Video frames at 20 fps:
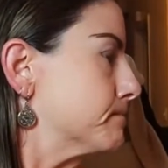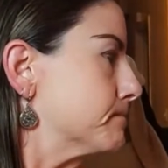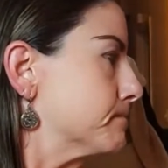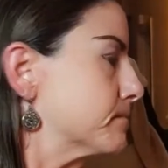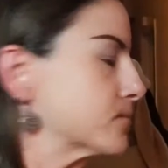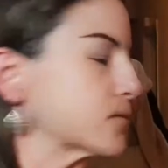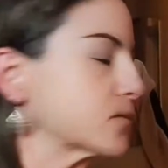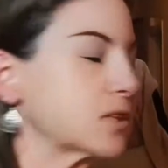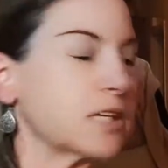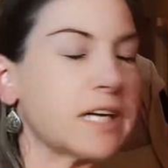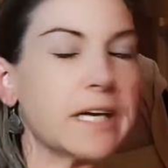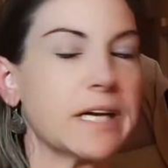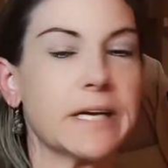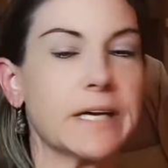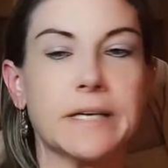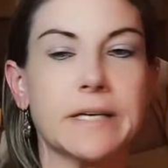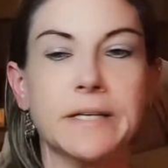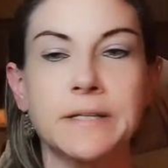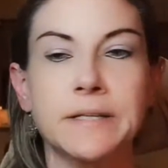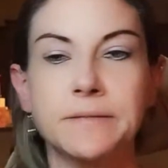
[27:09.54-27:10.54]

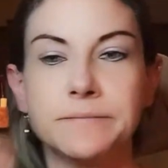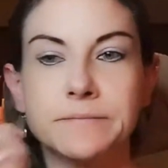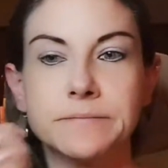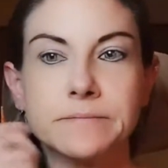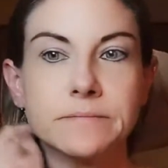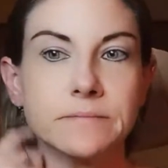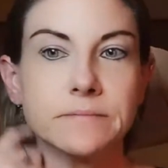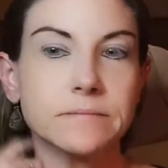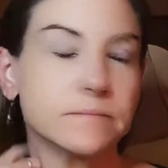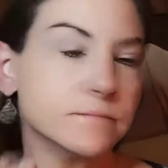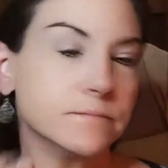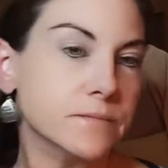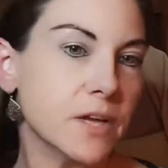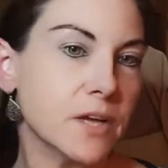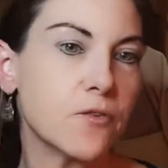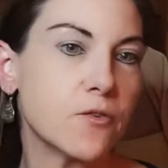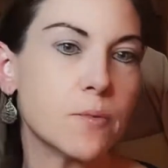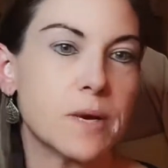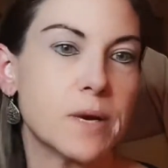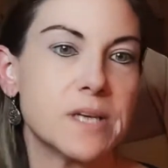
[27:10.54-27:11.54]
Okay.
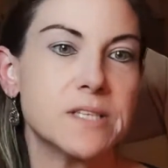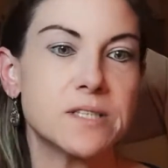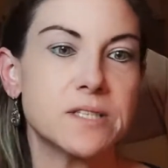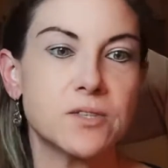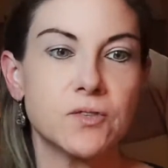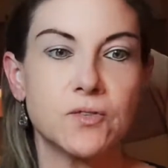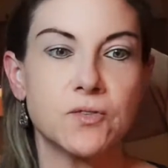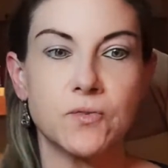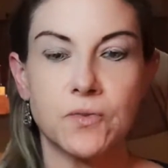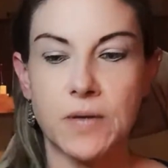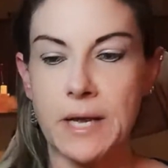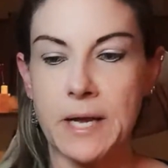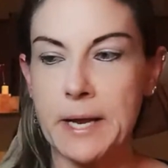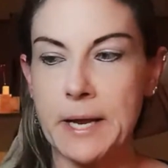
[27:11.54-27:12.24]
Everybody still doing okay?